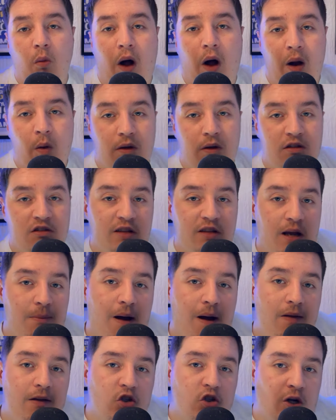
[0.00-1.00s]
what I will say
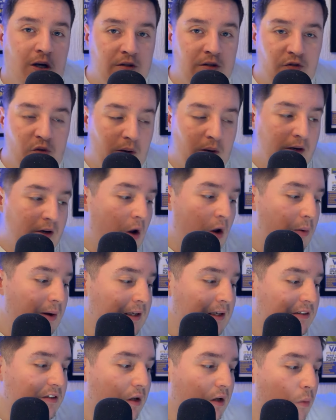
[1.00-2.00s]
about this transfer window
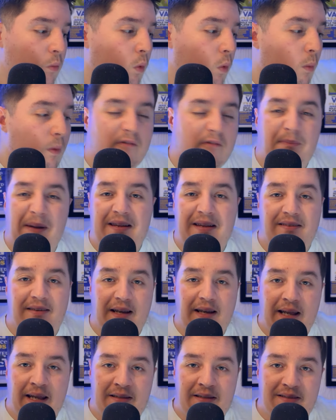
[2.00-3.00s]
is what we've
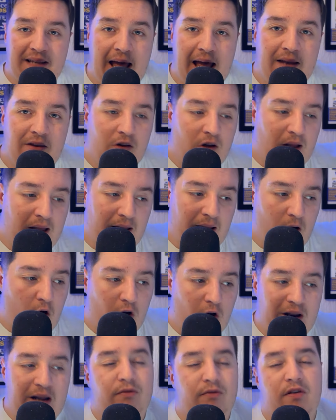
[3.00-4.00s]
basically said
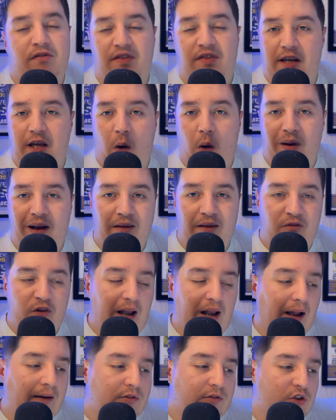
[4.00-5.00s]
on every video and every
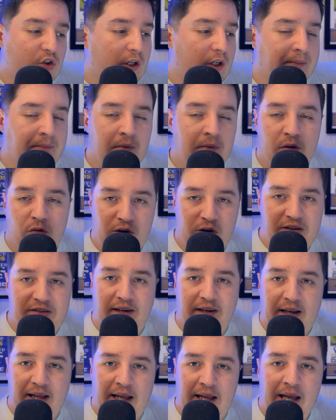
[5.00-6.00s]
live stream
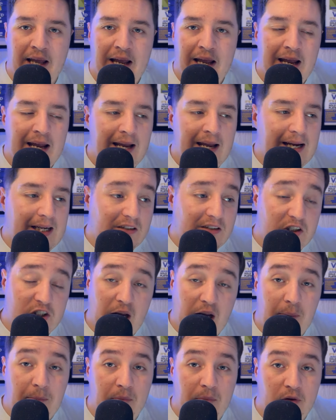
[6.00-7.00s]
recently. It's a
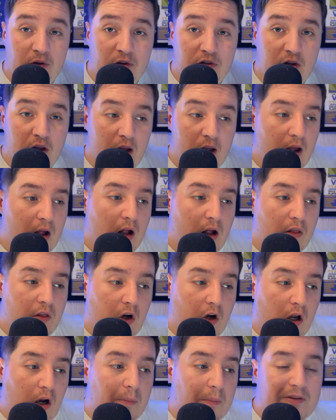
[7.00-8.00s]
shambles.
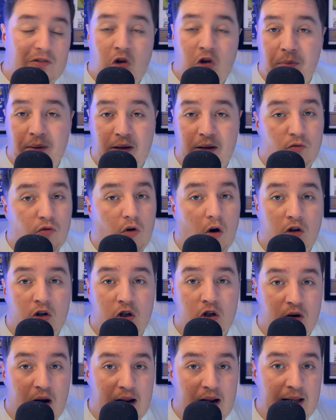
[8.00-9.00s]
The club is not being run
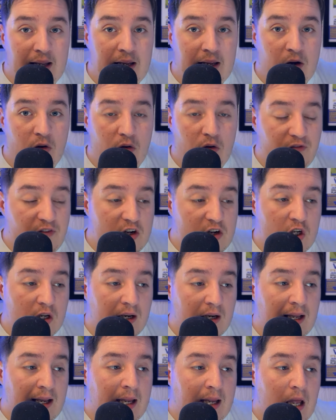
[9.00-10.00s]
correctly or
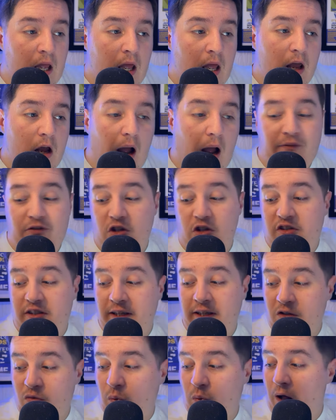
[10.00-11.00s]
efficiently. I've just
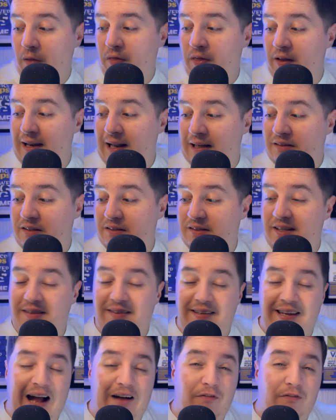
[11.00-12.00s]
seen as well that Leicester
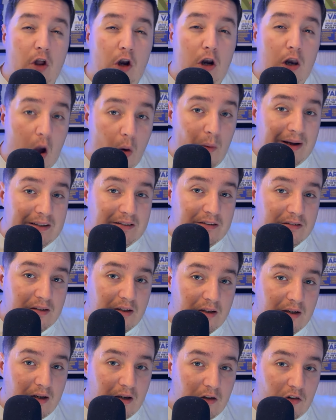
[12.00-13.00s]
City have the
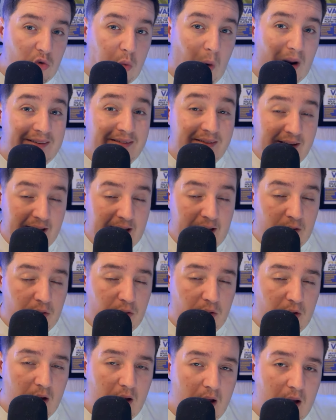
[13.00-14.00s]
lowest 20th
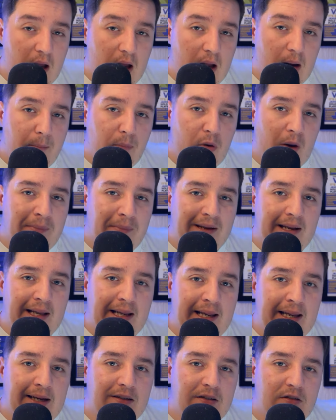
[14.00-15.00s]
Premier
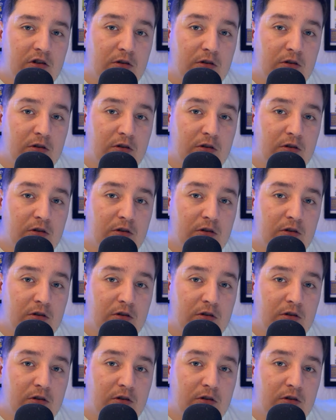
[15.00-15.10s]
League